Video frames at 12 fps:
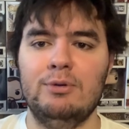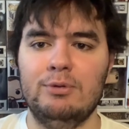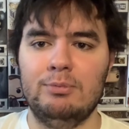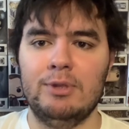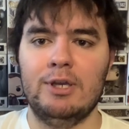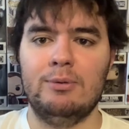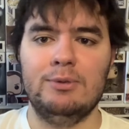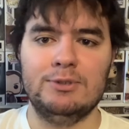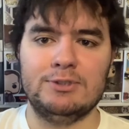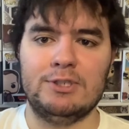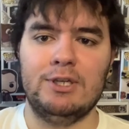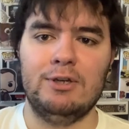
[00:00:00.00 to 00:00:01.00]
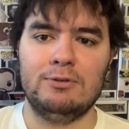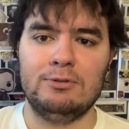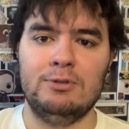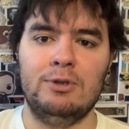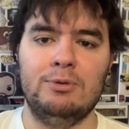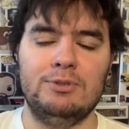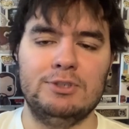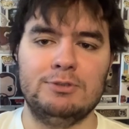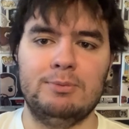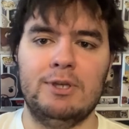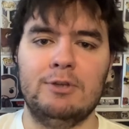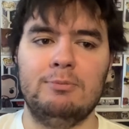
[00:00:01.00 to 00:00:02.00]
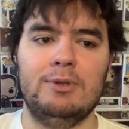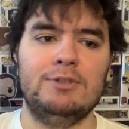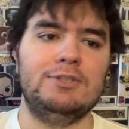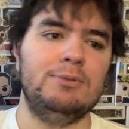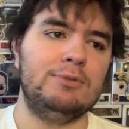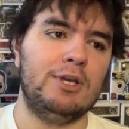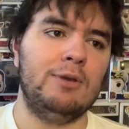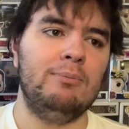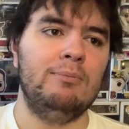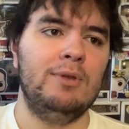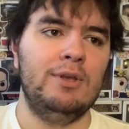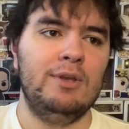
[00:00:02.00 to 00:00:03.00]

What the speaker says: with Black Widow as a character and know what to expect. But at the same time,